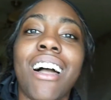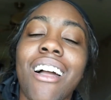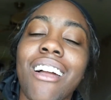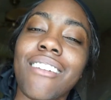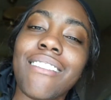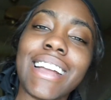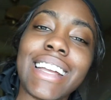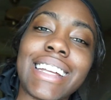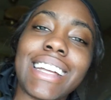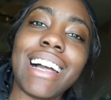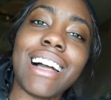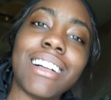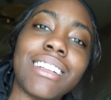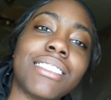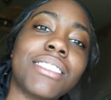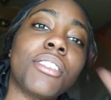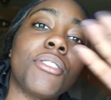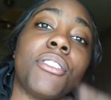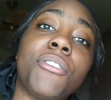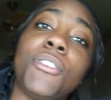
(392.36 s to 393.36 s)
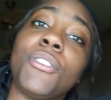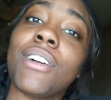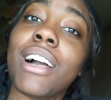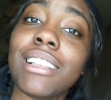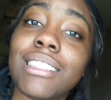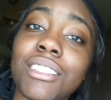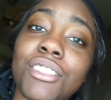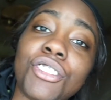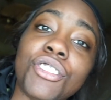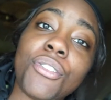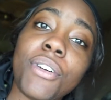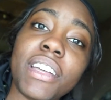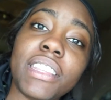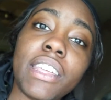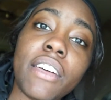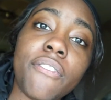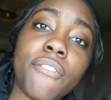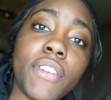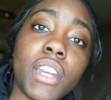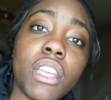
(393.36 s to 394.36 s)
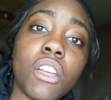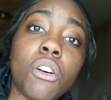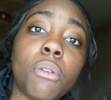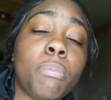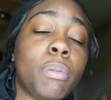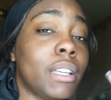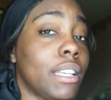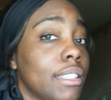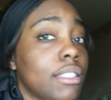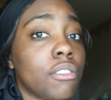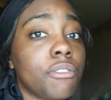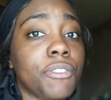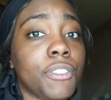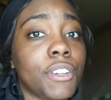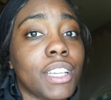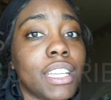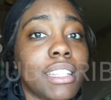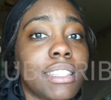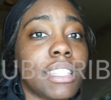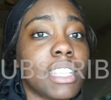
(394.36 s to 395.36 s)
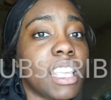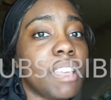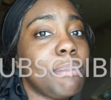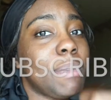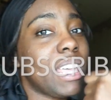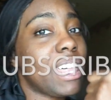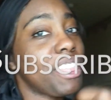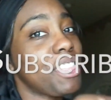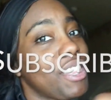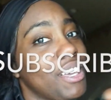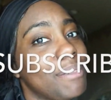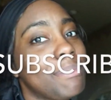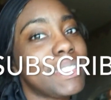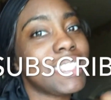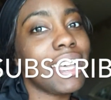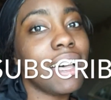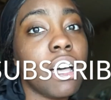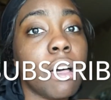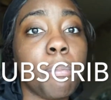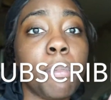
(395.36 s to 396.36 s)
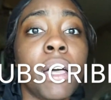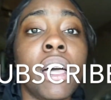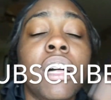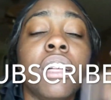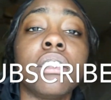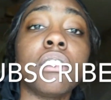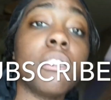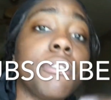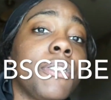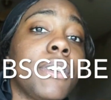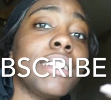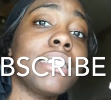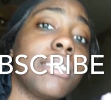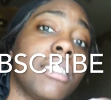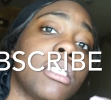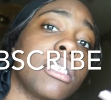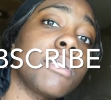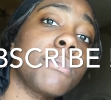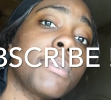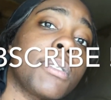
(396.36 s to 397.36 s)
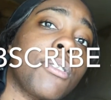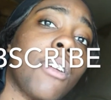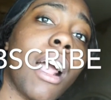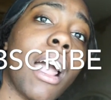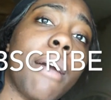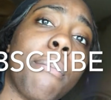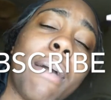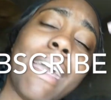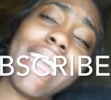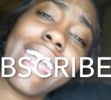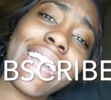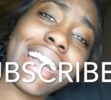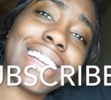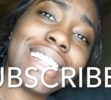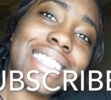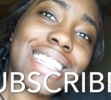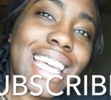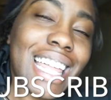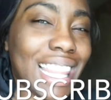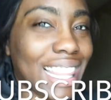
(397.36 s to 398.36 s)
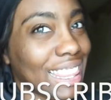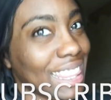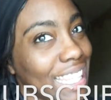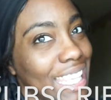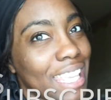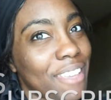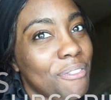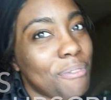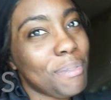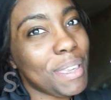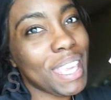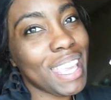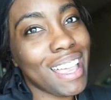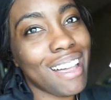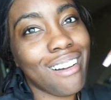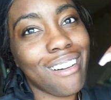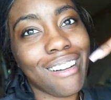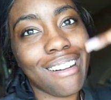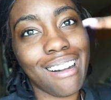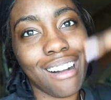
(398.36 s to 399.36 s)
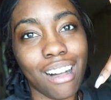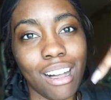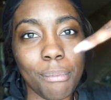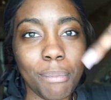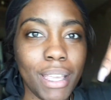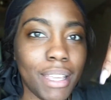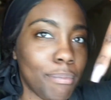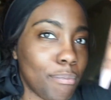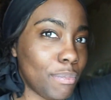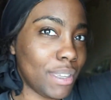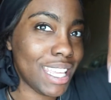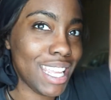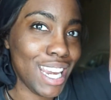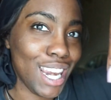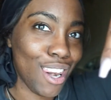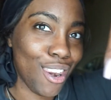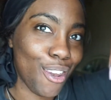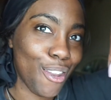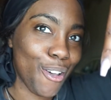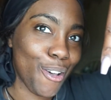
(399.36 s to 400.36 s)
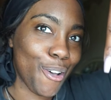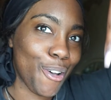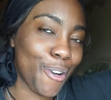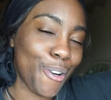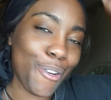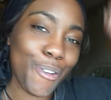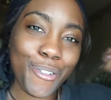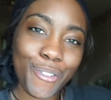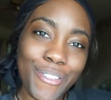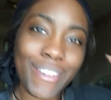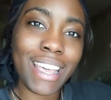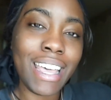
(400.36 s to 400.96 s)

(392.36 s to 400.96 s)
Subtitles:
Alright guys, so if you guys enjoyed that video, please don't forget to give me a thumbs up. Don't forget to subscribe and leave me a comment below,